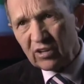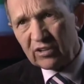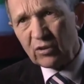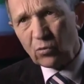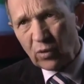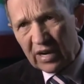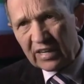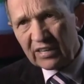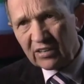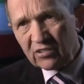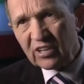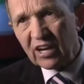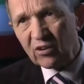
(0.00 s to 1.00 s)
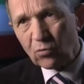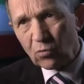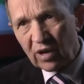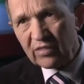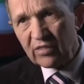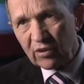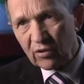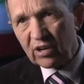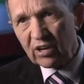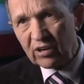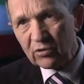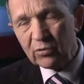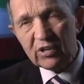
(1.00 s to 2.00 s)
the Iranians how to run their
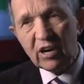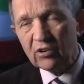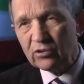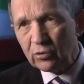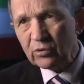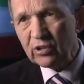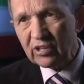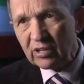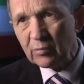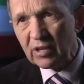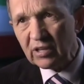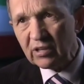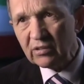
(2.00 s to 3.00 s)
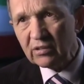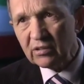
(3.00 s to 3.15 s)
country? Are you kidding me?